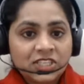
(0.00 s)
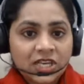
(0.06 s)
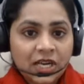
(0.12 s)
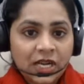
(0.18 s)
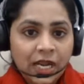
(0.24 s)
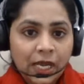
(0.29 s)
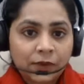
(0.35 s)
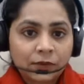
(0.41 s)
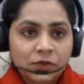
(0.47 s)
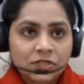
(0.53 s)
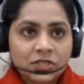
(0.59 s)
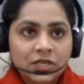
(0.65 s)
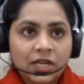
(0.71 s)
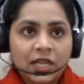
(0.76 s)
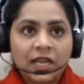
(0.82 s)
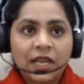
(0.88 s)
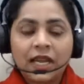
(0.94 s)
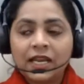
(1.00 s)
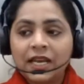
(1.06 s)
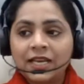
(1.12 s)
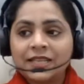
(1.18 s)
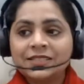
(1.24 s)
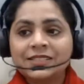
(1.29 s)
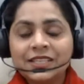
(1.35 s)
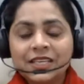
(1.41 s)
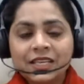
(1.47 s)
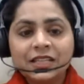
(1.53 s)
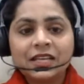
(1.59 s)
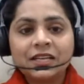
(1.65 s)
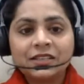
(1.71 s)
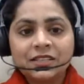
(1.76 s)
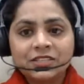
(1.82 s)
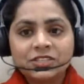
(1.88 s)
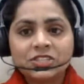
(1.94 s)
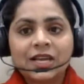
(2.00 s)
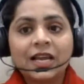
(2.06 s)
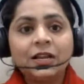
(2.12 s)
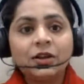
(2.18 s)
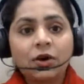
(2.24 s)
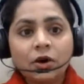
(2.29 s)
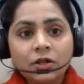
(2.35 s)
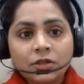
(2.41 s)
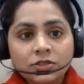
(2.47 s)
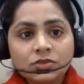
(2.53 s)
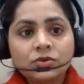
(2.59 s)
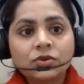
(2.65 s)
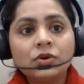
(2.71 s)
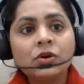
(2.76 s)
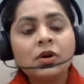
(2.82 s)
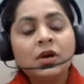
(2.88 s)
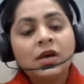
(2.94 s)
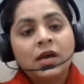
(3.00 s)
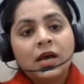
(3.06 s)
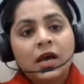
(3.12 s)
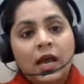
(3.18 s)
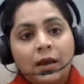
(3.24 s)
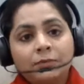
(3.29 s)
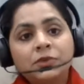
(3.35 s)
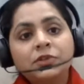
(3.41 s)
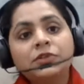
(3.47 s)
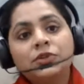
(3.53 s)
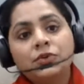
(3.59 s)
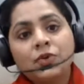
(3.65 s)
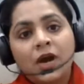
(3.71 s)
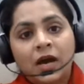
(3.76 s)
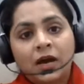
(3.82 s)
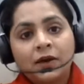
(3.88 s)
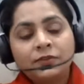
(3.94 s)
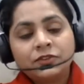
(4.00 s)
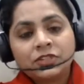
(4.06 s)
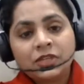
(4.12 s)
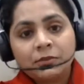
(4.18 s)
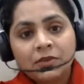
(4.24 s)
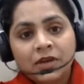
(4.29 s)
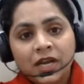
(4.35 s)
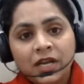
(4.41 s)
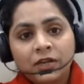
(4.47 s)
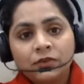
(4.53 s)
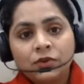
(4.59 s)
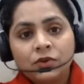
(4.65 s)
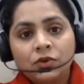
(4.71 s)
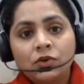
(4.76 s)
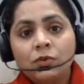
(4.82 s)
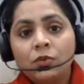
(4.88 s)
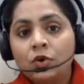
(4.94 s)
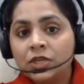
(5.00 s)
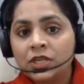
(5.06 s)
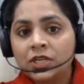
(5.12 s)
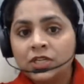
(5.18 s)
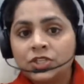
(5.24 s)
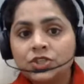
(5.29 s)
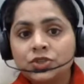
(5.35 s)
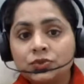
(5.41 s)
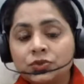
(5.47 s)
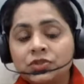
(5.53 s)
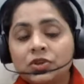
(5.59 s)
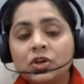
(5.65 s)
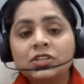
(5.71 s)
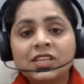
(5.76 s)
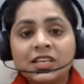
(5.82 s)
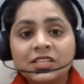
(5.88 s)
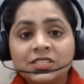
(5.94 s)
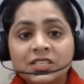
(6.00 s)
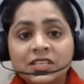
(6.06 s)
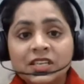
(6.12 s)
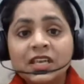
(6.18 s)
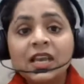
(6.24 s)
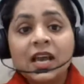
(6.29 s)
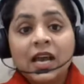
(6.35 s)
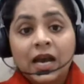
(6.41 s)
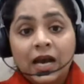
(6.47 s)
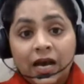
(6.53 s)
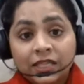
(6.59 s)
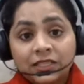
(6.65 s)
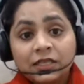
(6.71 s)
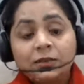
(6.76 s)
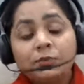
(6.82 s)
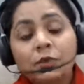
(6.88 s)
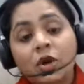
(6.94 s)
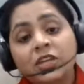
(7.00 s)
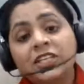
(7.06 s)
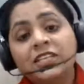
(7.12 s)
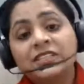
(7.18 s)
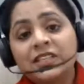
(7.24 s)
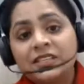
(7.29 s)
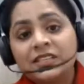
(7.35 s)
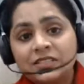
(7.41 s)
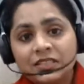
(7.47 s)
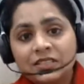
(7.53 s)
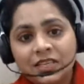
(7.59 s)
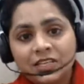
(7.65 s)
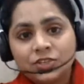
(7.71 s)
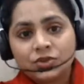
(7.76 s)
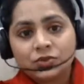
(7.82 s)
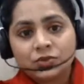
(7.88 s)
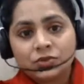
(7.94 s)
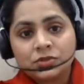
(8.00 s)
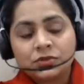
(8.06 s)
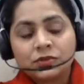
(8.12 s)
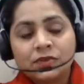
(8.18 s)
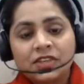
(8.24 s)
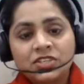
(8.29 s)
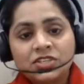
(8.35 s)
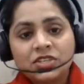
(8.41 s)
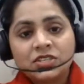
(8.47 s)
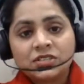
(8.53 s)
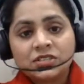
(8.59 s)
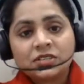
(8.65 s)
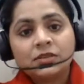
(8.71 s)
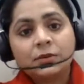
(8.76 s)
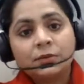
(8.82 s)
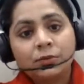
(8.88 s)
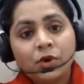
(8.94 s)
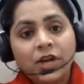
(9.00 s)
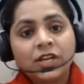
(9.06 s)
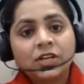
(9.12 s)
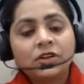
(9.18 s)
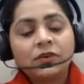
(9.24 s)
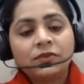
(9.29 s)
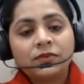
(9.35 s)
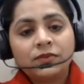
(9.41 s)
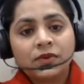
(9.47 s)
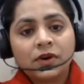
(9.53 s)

and language delay, and I see that this child also happen to have some kind of motor issues or sensory, other body sensory issues, which is a point of